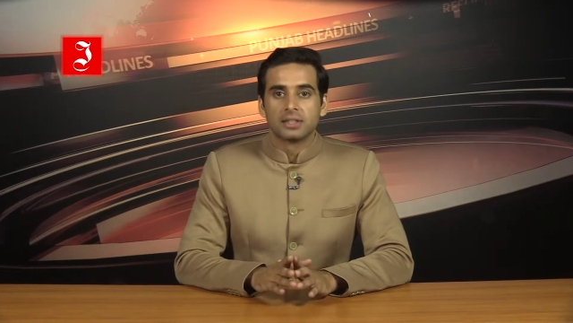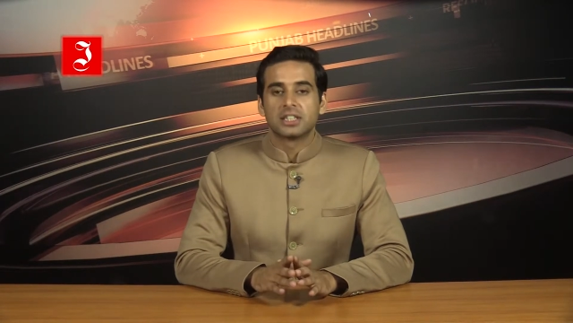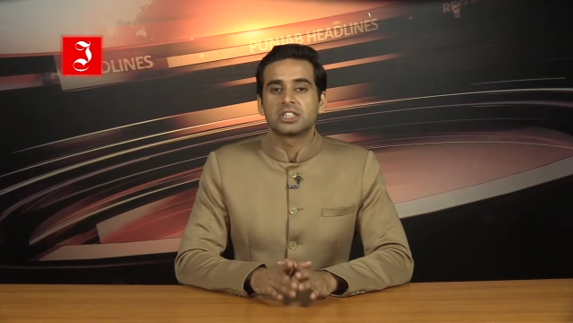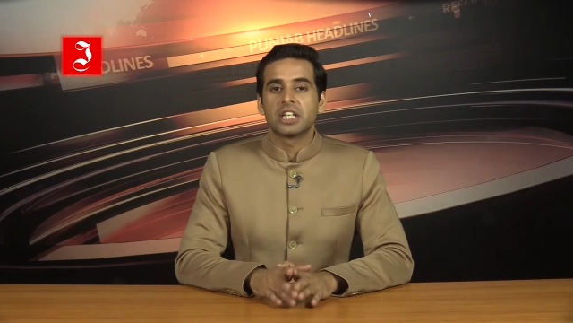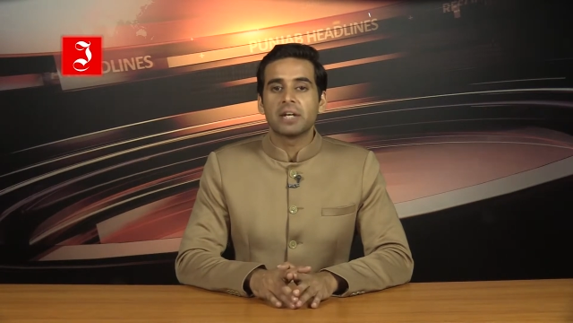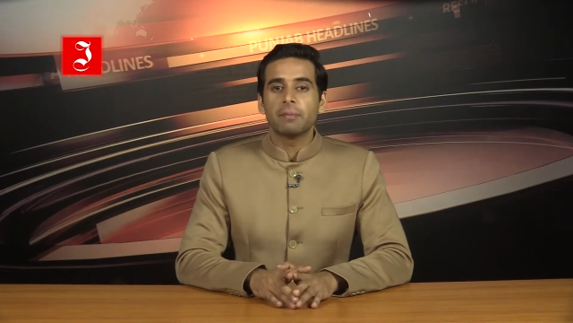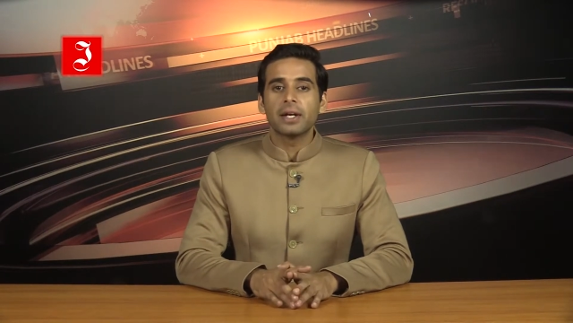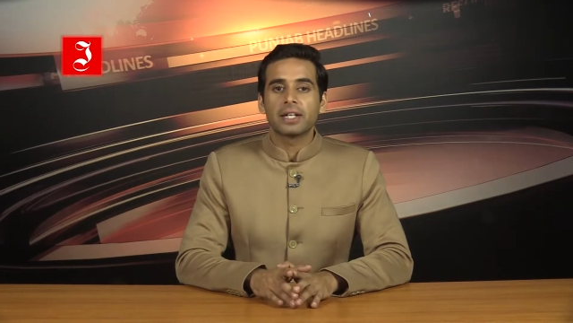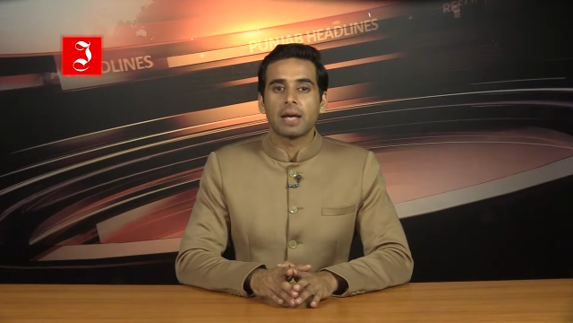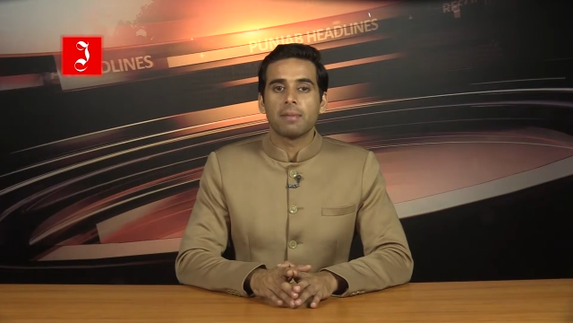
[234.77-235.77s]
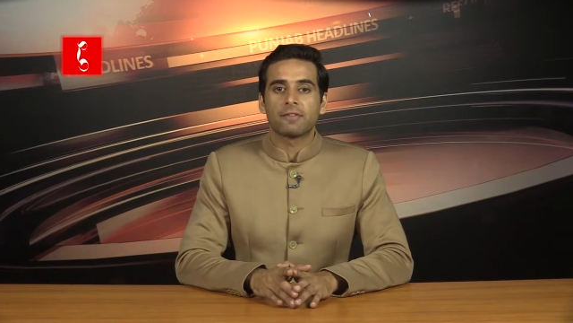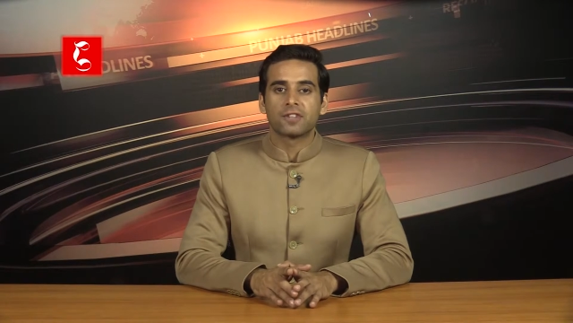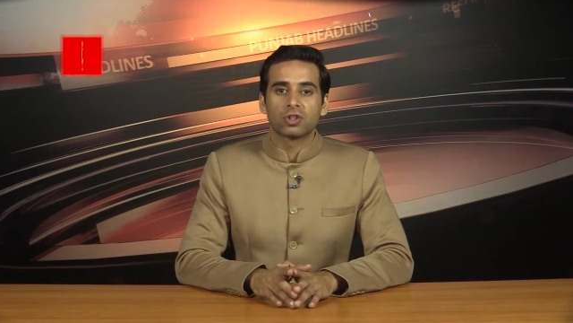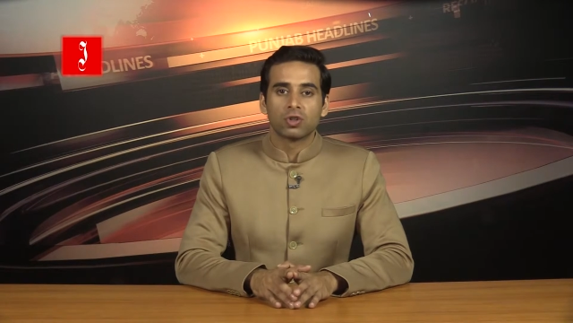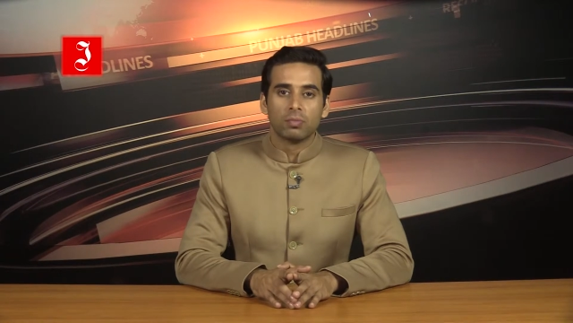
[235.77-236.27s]
The statement came
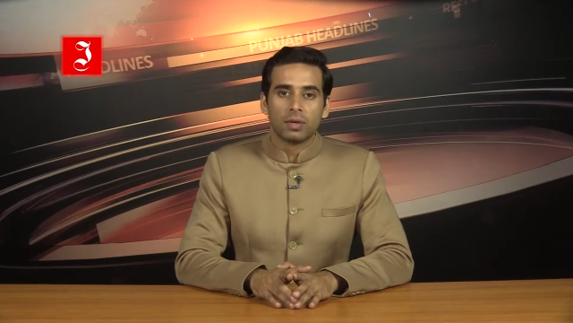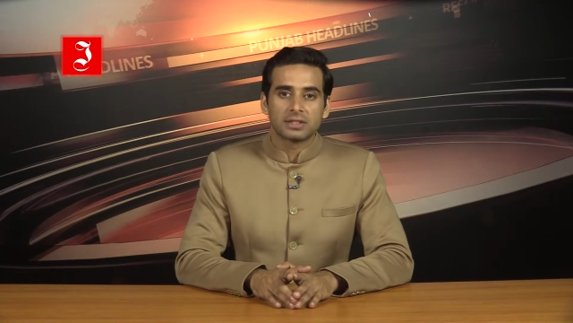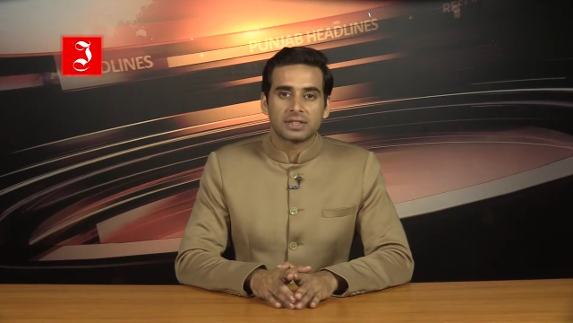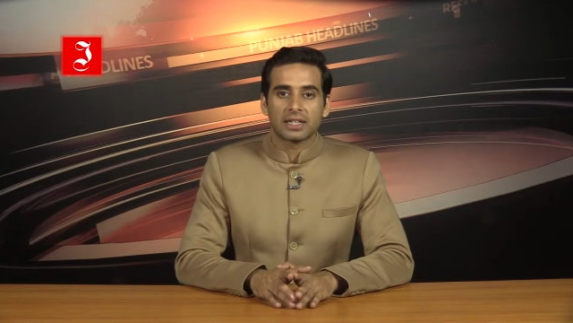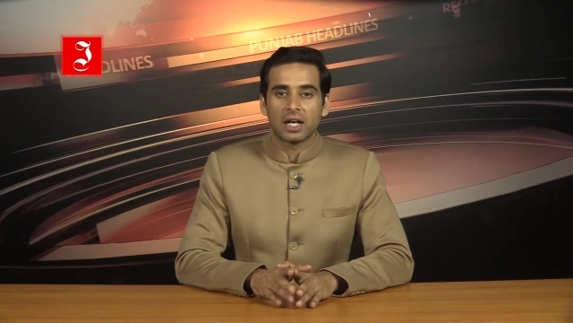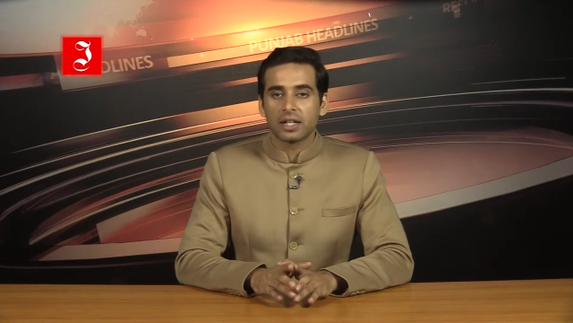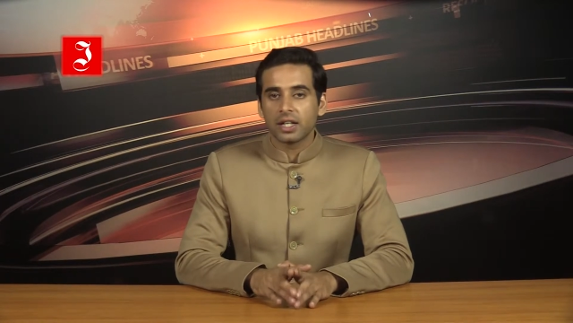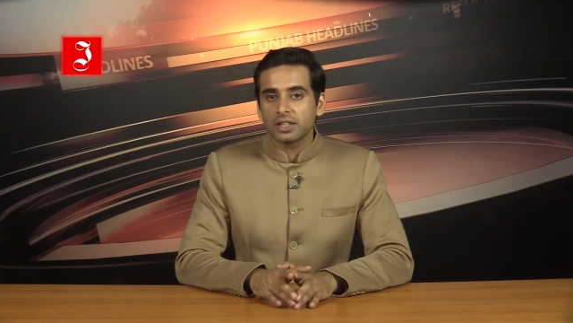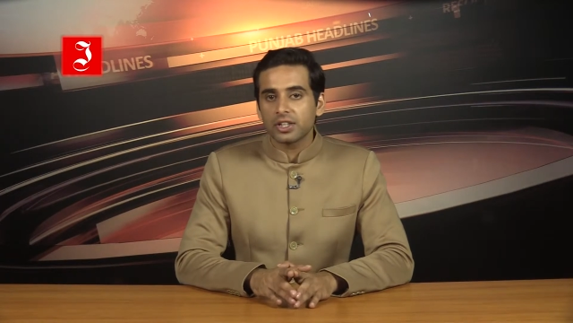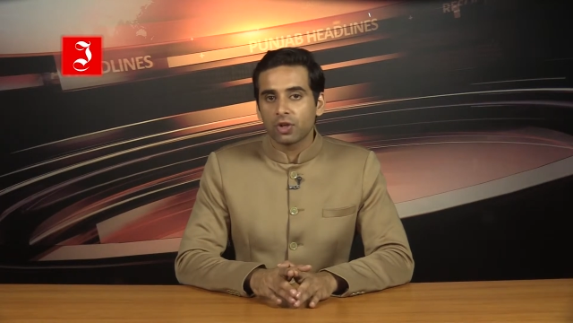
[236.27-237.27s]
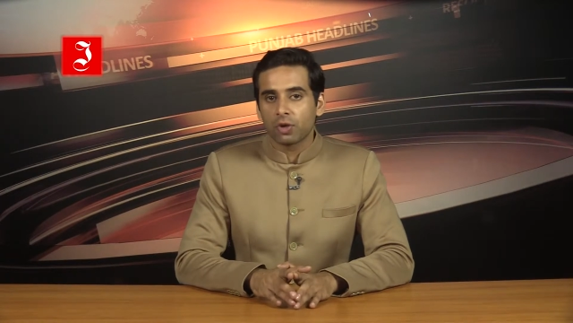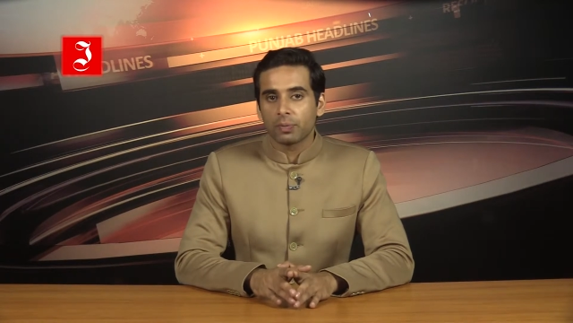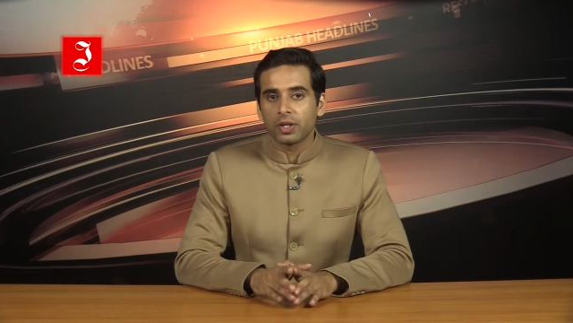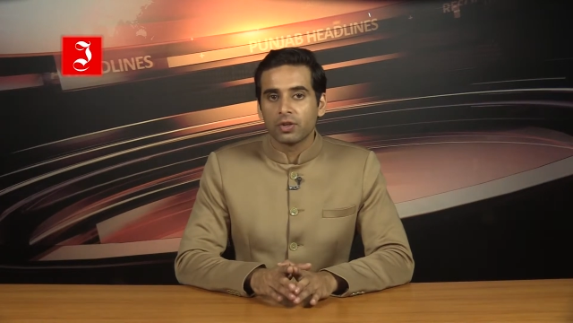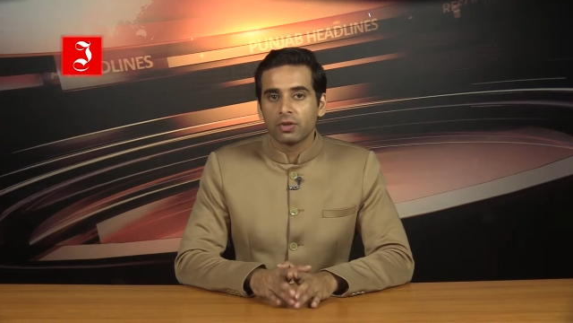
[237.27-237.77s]
after rumours that another
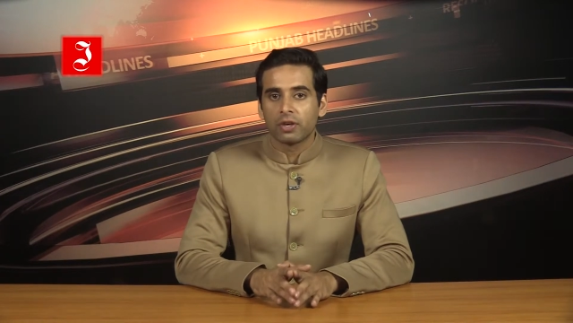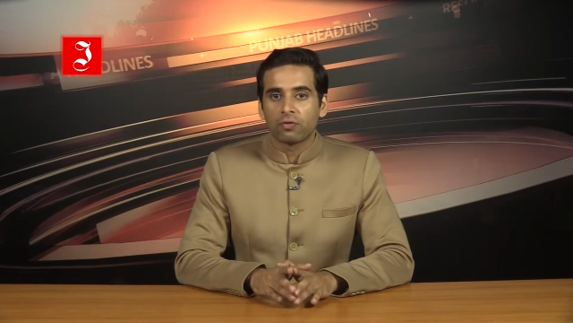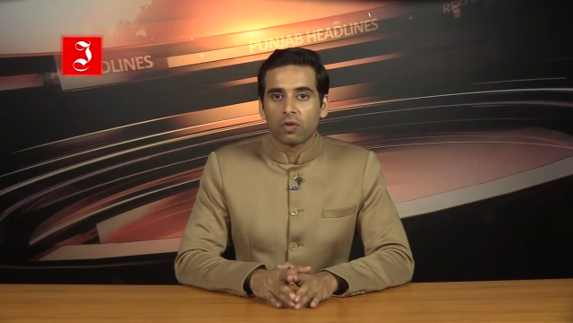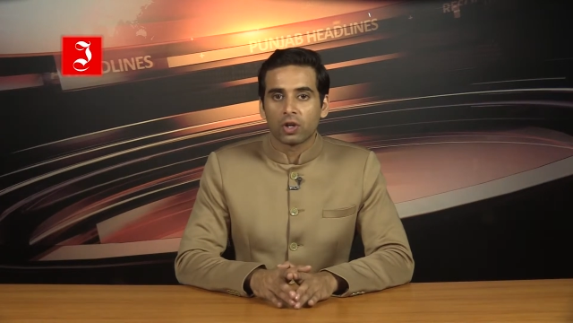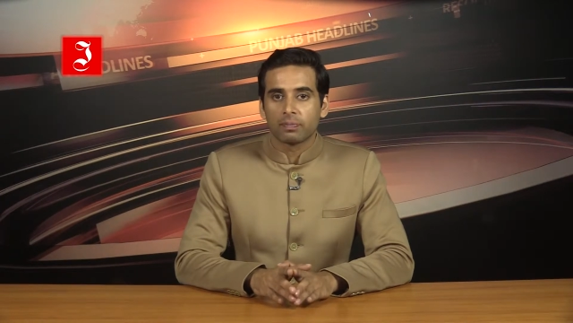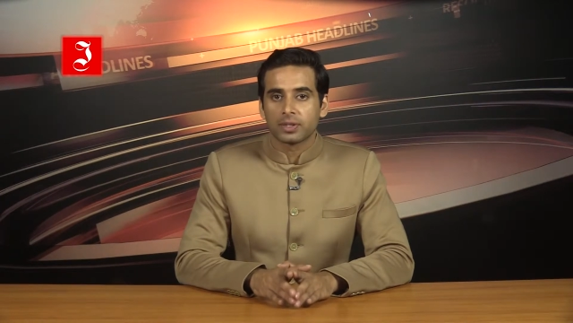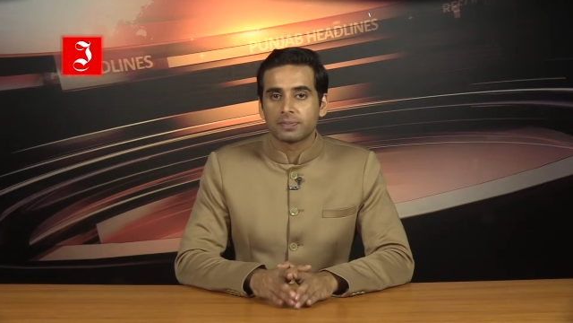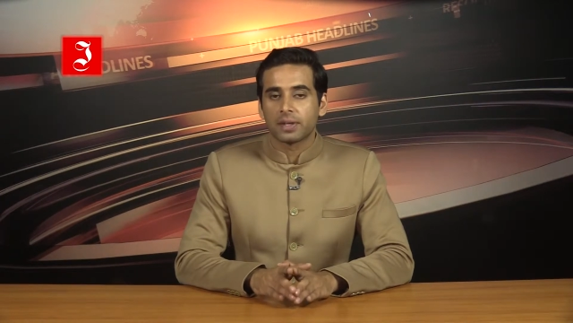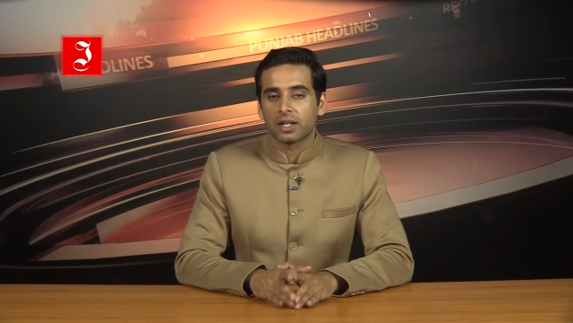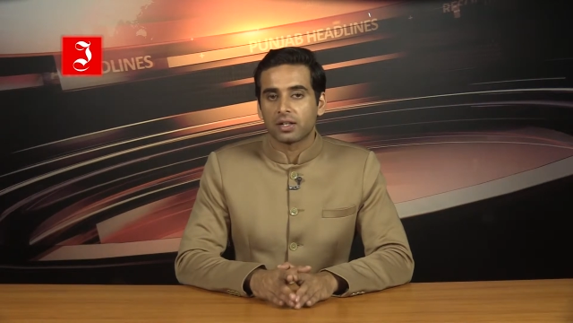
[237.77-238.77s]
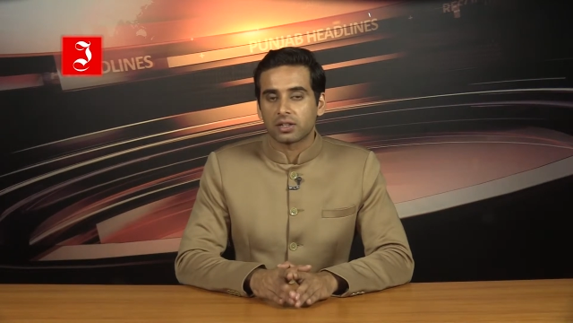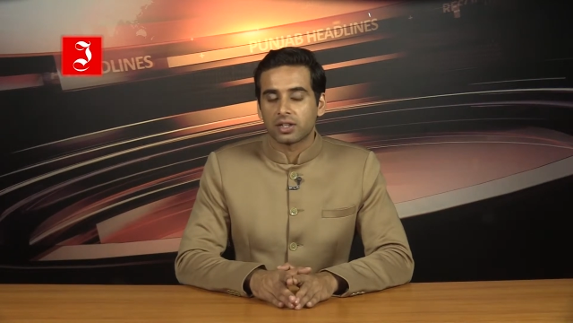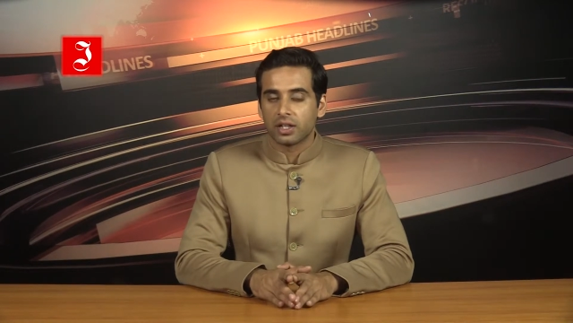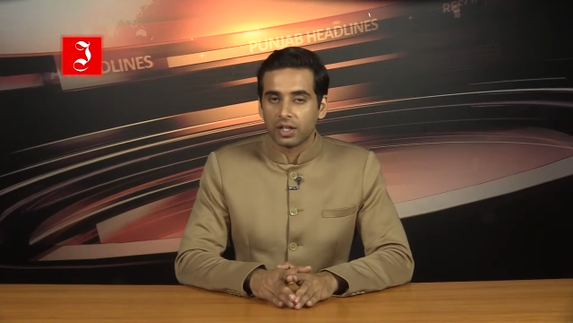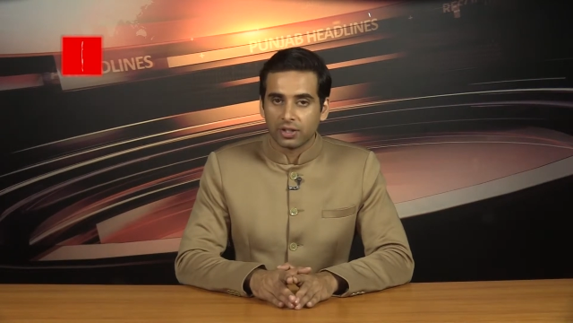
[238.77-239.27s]
European Union vote must be
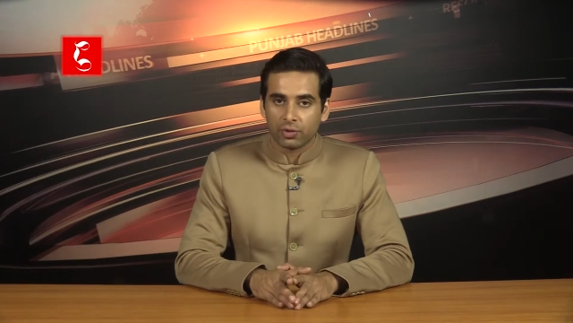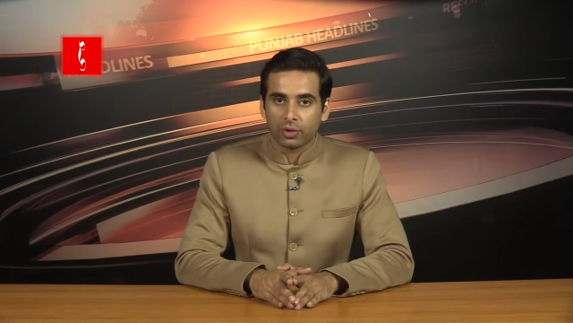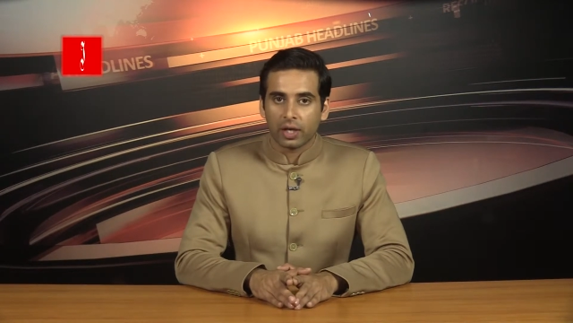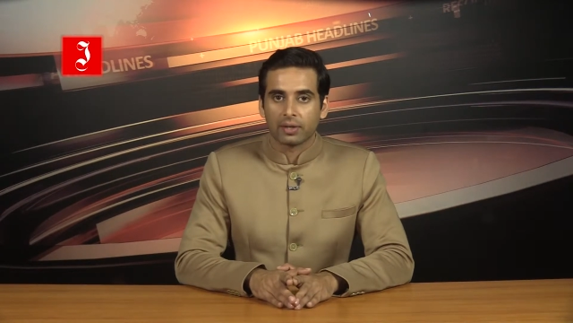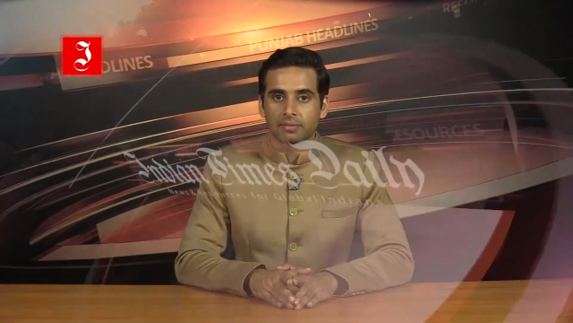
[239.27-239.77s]
conducted in UK.